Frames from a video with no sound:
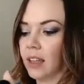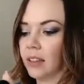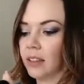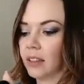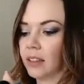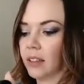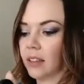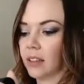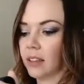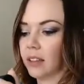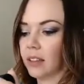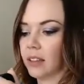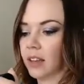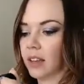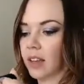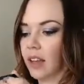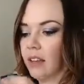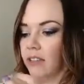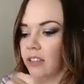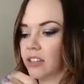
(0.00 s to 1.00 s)
the
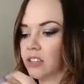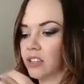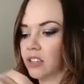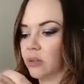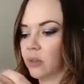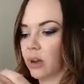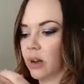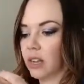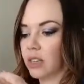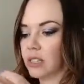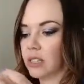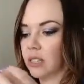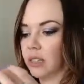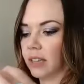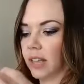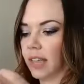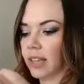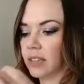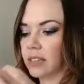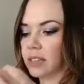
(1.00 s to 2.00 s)
coverage you want to
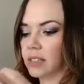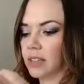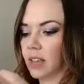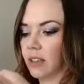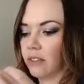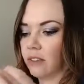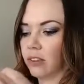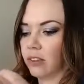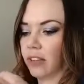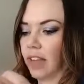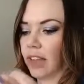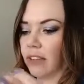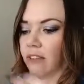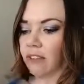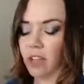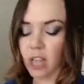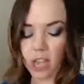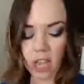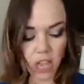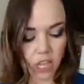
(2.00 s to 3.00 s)
like save your life.
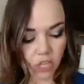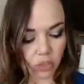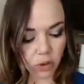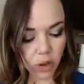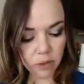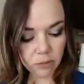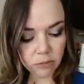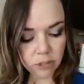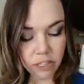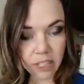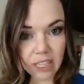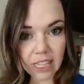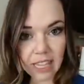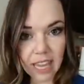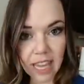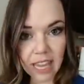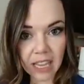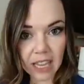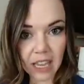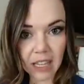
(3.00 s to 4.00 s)
So I'm really
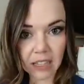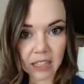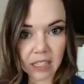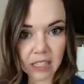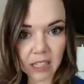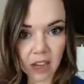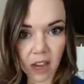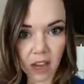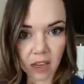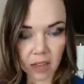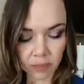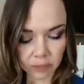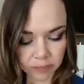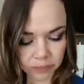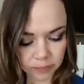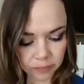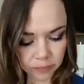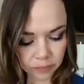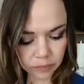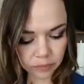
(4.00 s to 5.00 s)
caking this on,
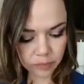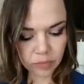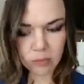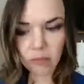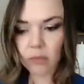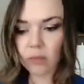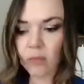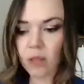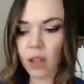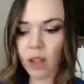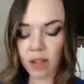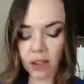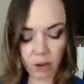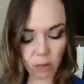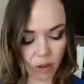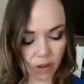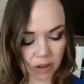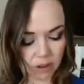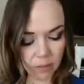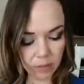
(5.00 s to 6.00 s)
and I
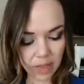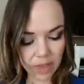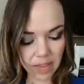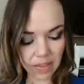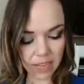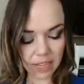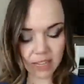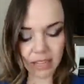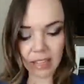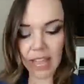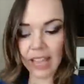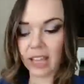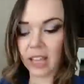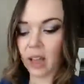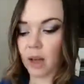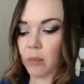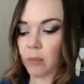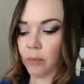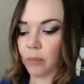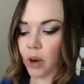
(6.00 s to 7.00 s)
want to make it like
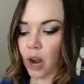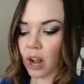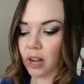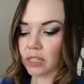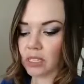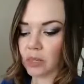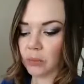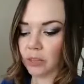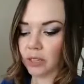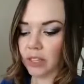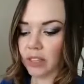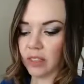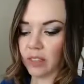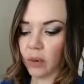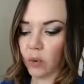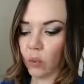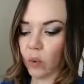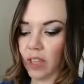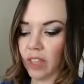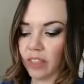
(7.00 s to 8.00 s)
approximately the
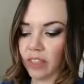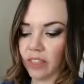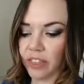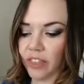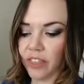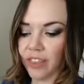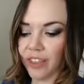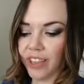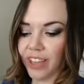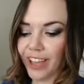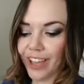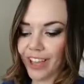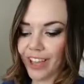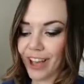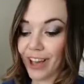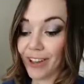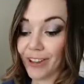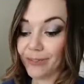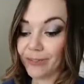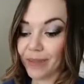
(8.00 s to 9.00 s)
width
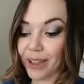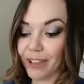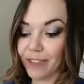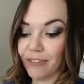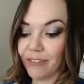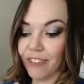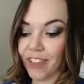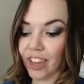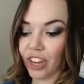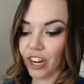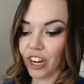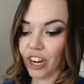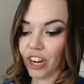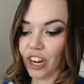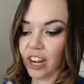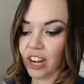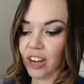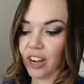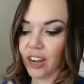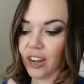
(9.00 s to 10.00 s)
of my
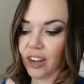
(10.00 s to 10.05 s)
finger.